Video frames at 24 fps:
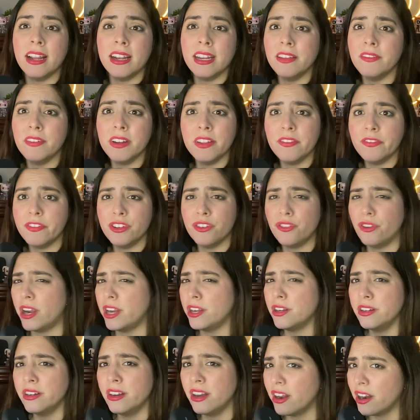and even if you
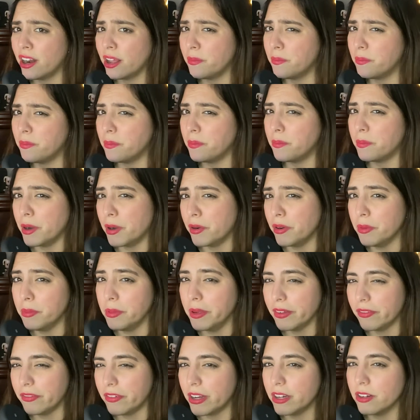are not a very
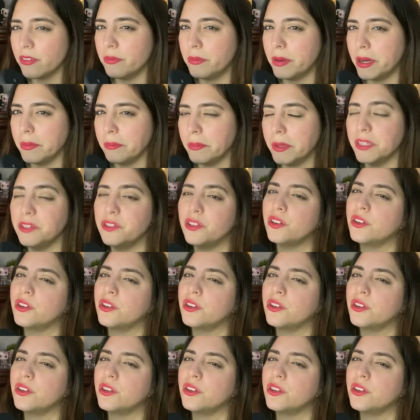big fan of Batman,